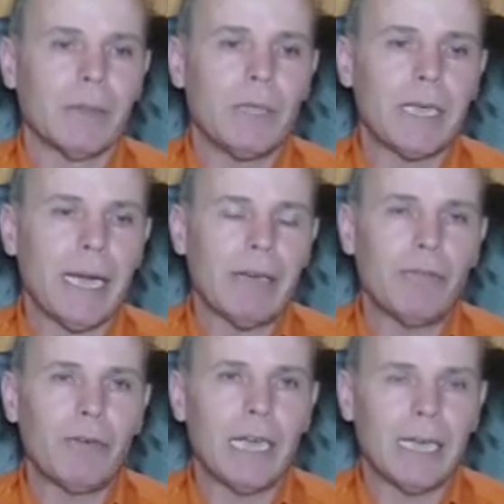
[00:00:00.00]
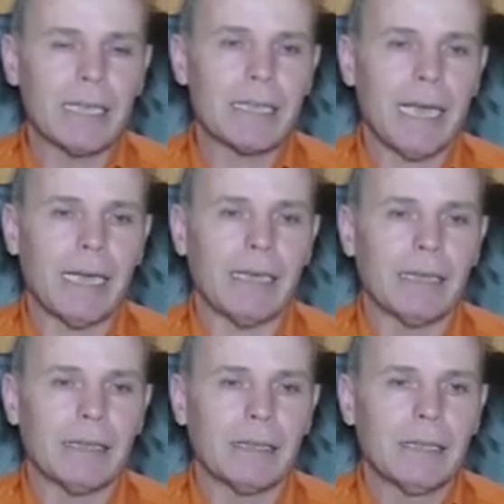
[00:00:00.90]
which I can fully understand.
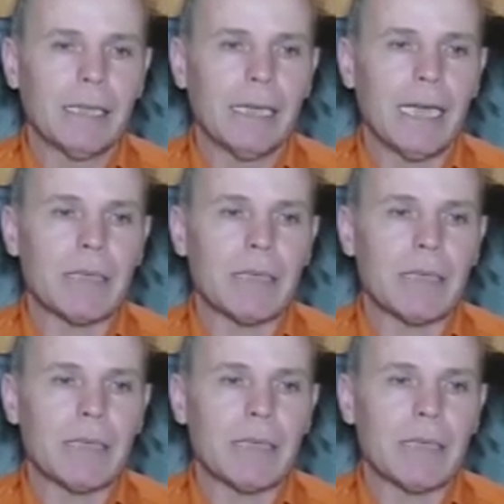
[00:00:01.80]
And